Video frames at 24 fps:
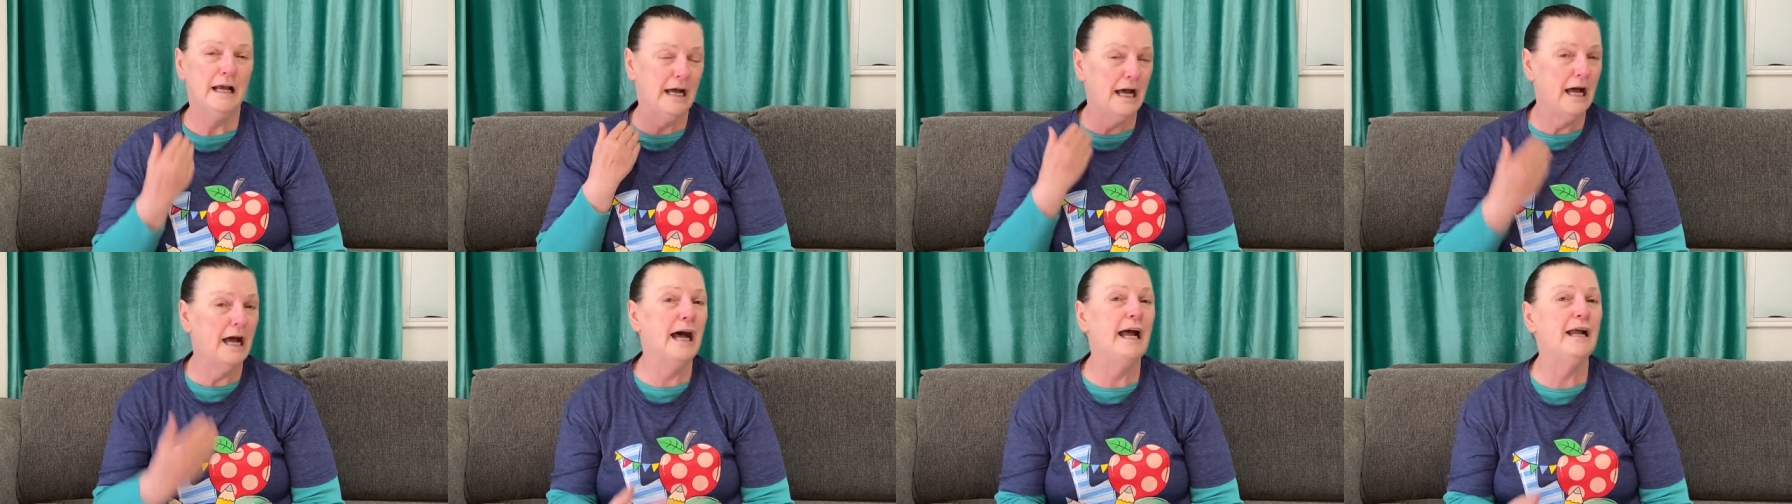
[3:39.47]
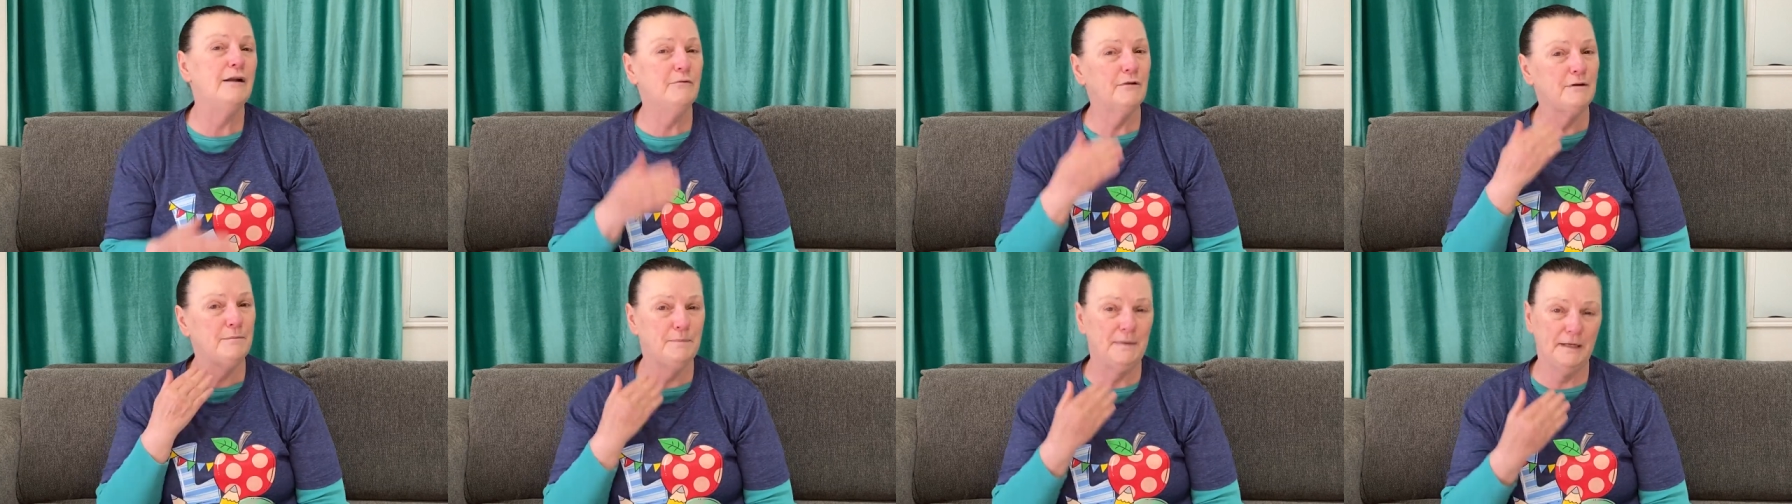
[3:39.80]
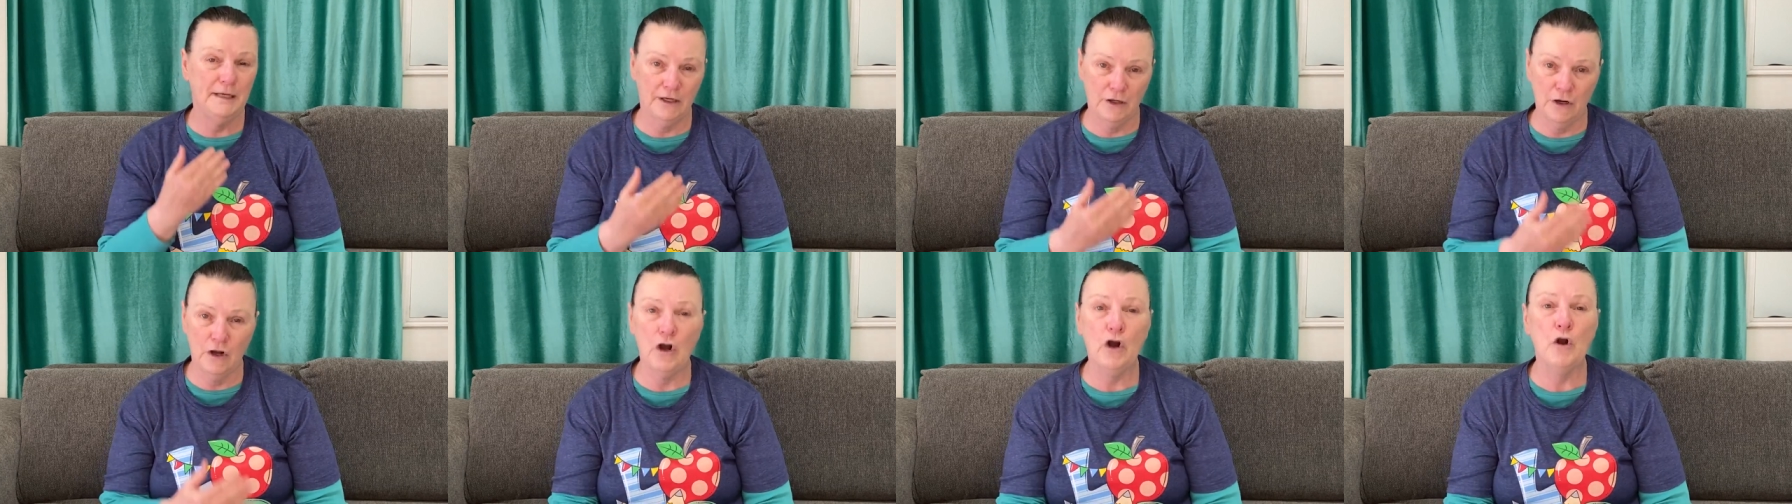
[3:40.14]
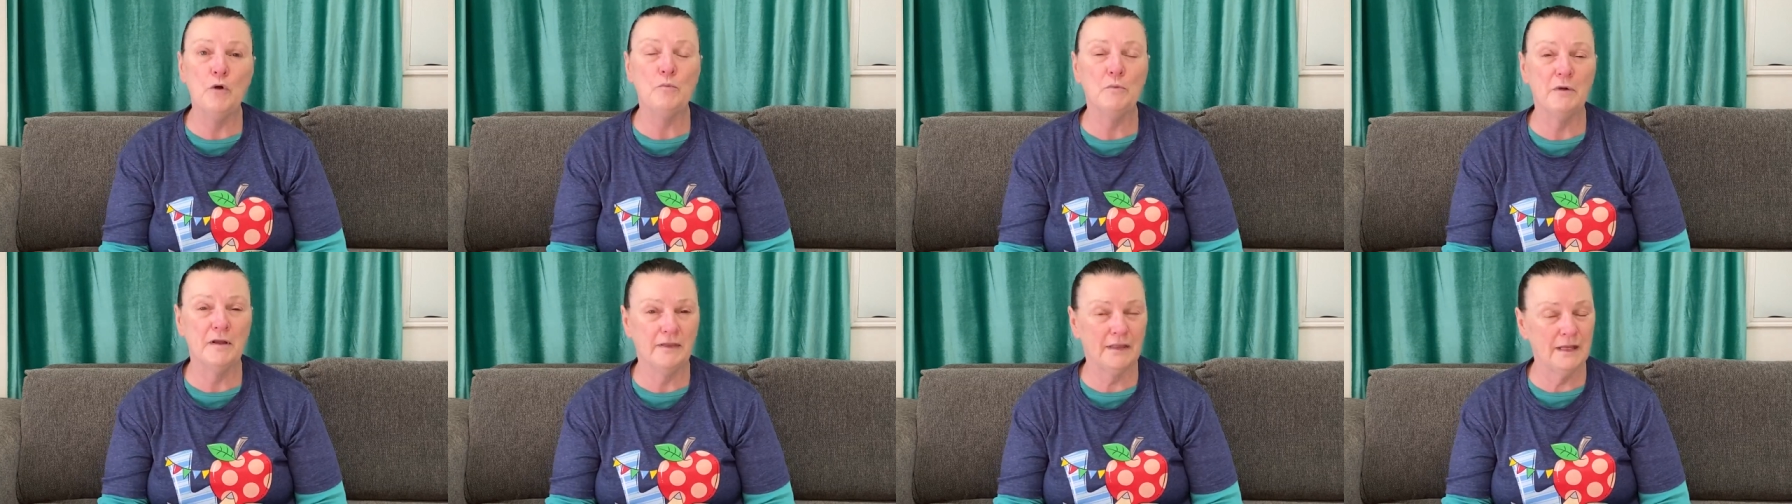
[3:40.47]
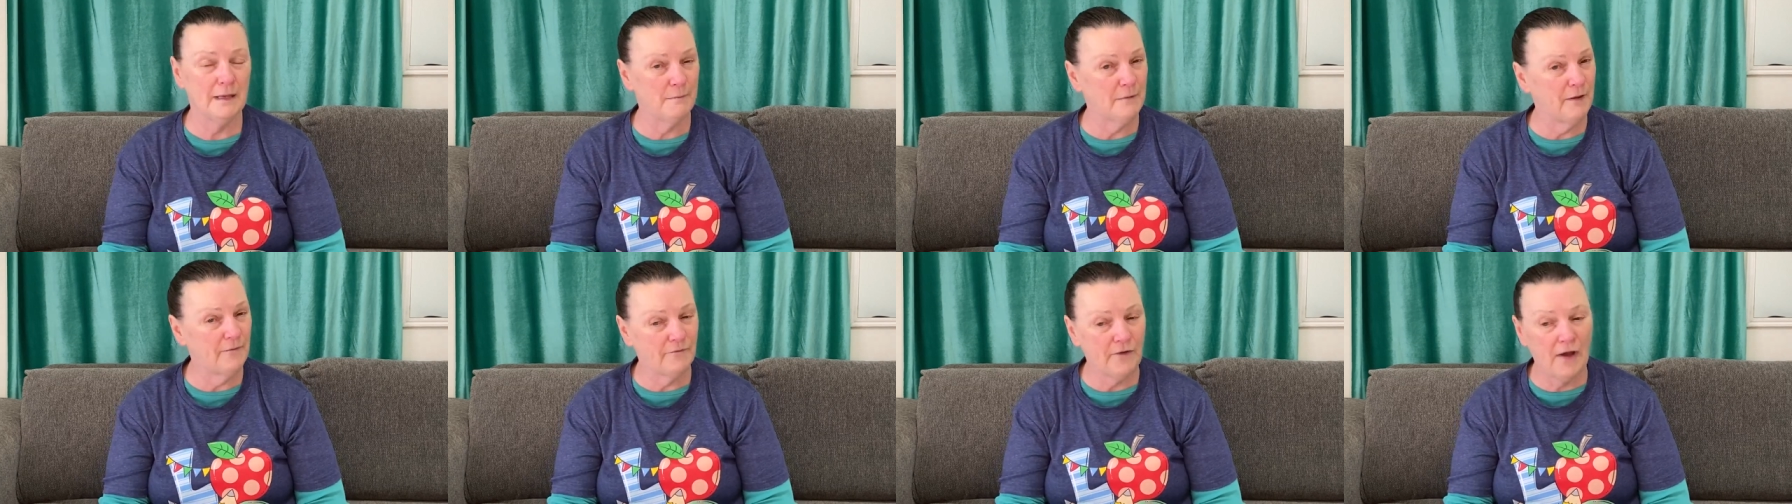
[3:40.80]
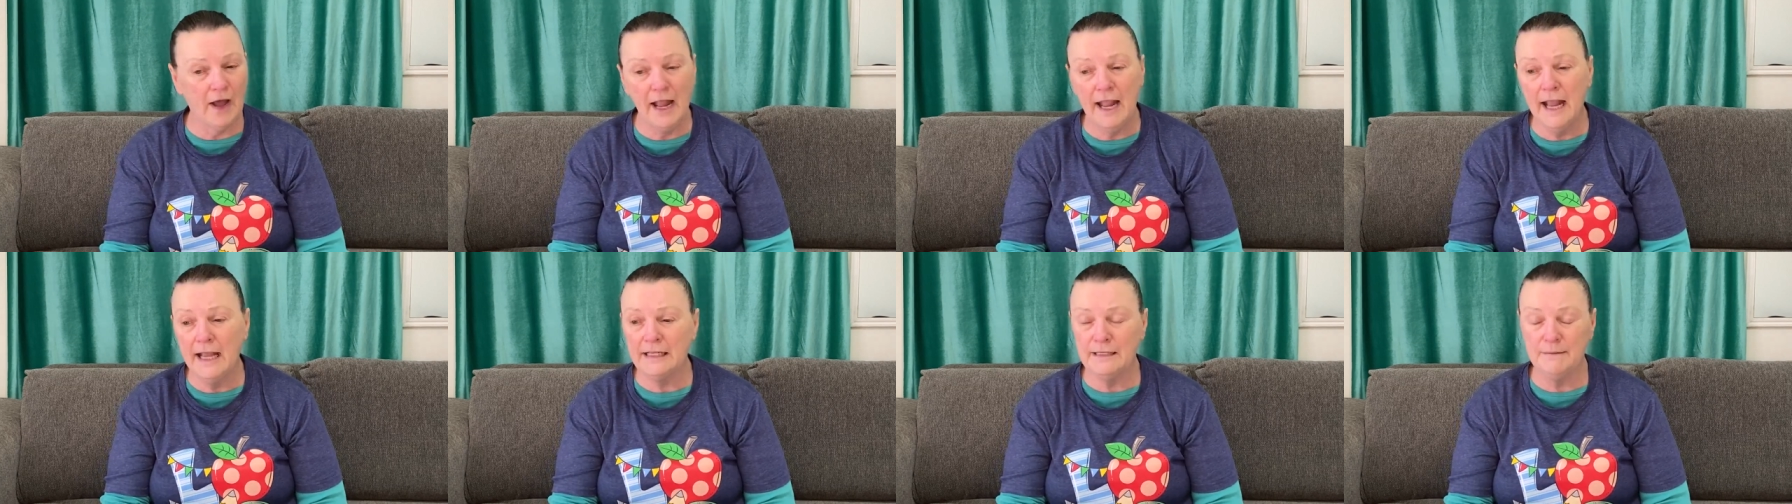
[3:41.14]
I would be at home with them. If I
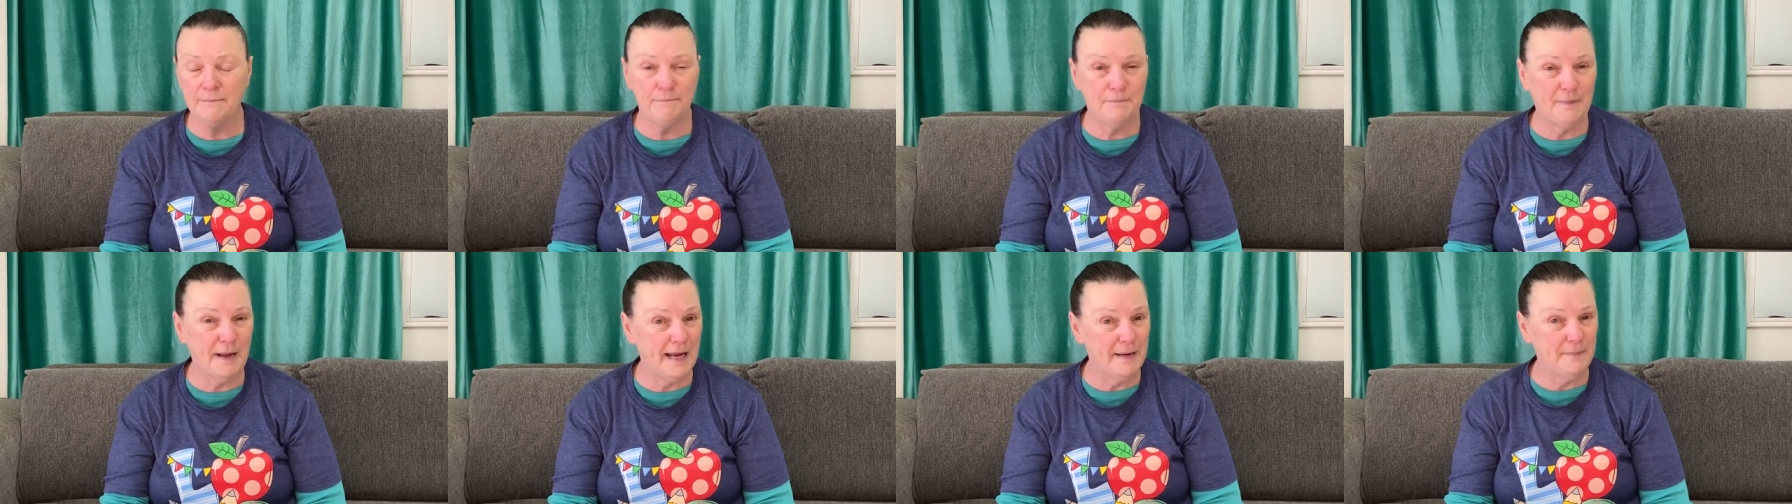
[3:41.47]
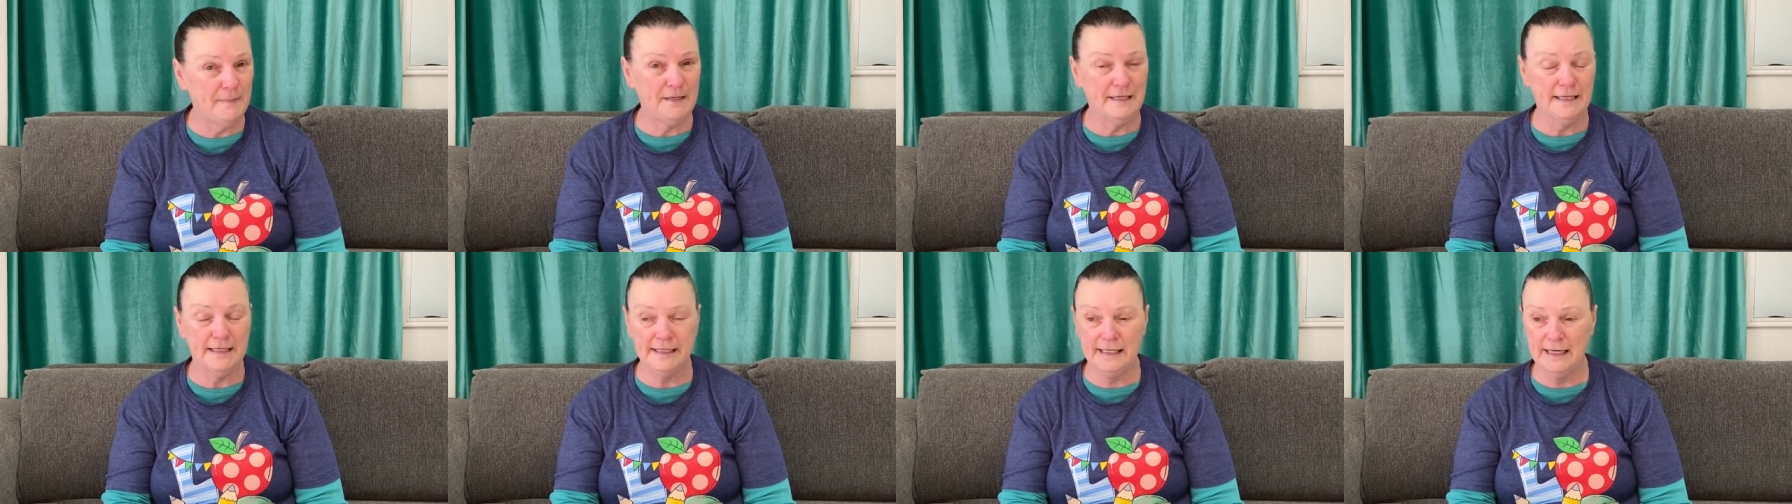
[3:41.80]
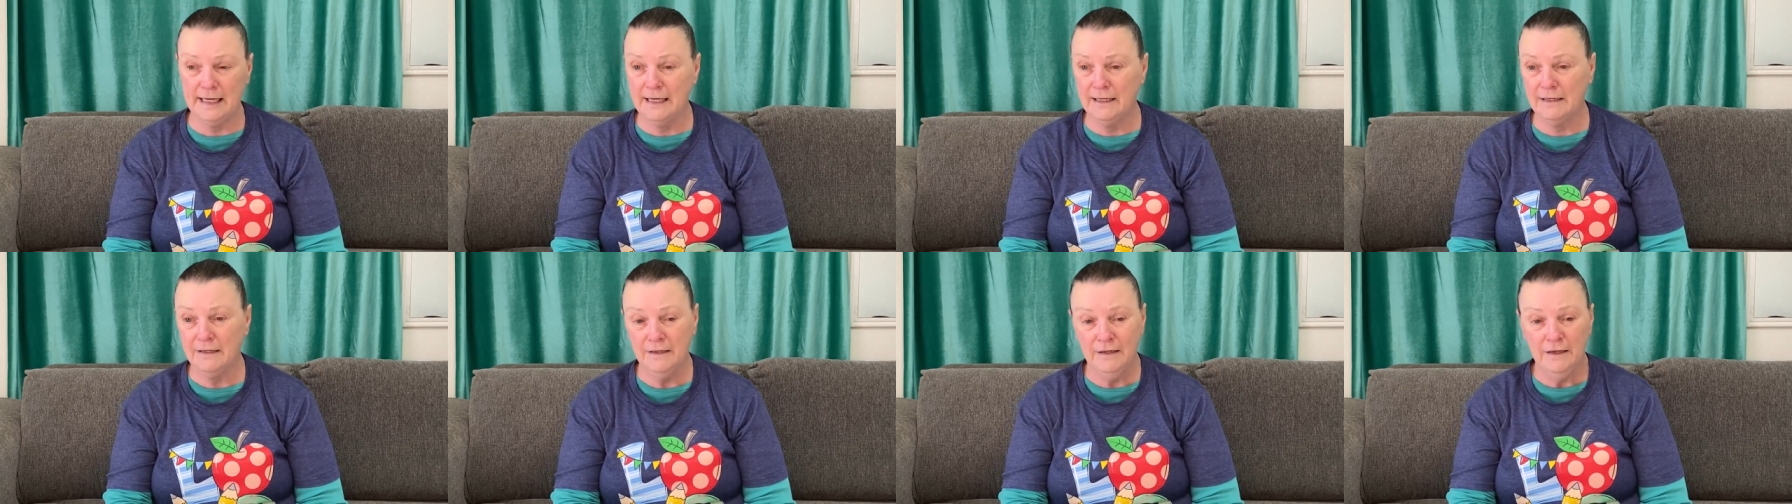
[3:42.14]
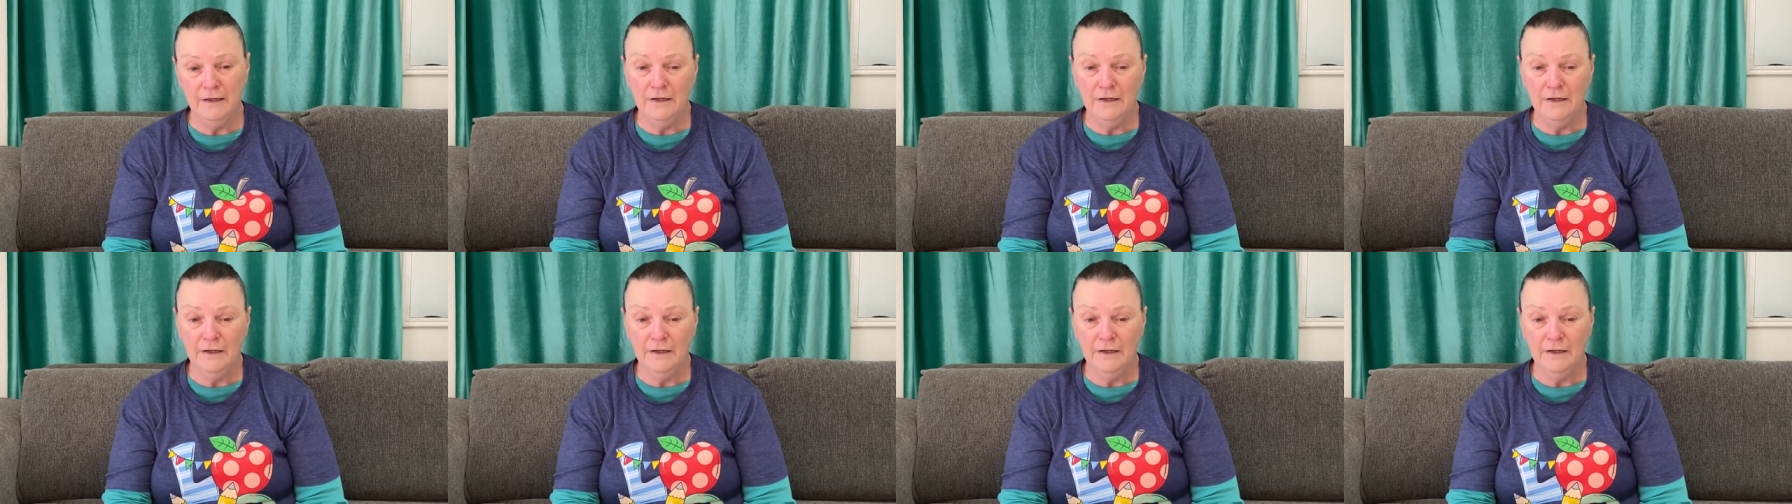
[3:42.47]
had to babysit,